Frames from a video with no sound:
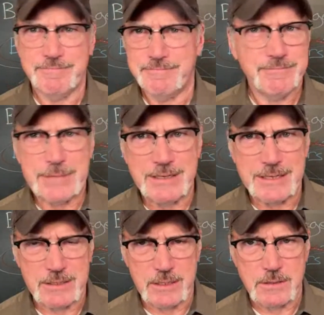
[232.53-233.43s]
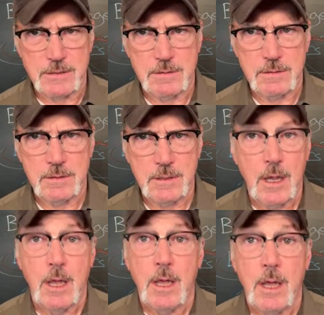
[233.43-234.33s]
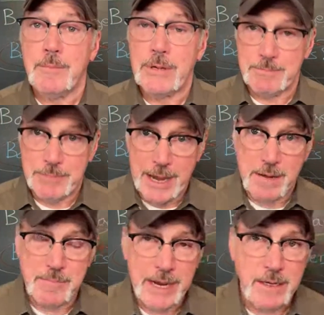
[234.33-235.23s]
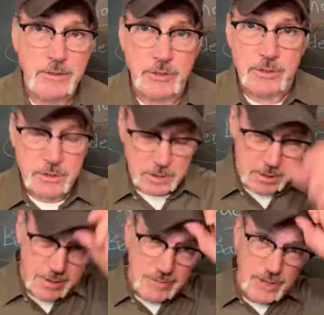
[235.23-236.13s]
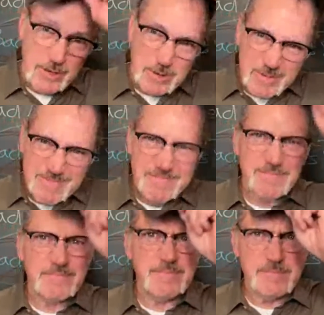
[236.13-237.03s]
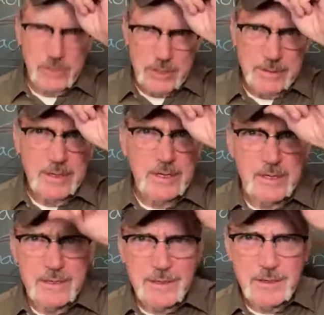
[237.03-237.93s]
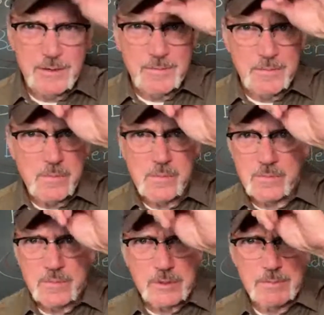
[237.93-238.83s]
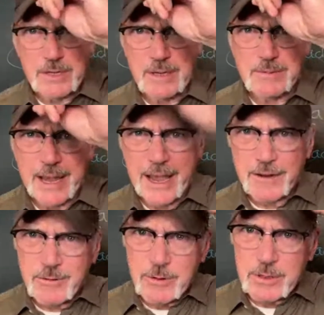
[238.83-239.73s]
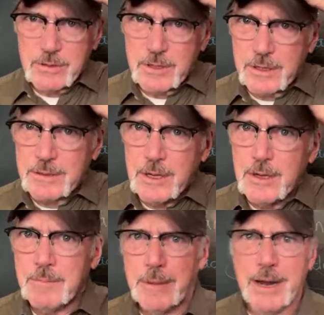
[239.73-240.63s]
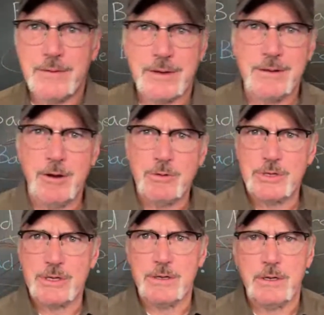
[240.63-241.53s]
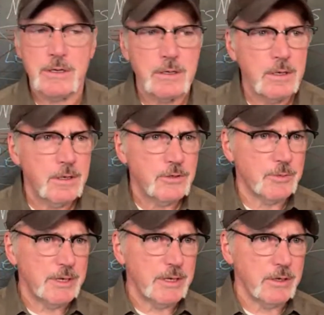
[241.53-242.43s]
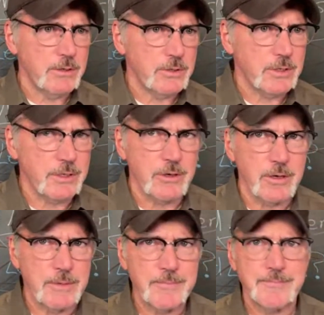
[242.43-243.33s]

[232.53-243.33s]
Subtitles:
doesn't exist, but bad managers do. Boy, you know, sometimes hat crooked thing bother you, OCD. Too many years in the Army.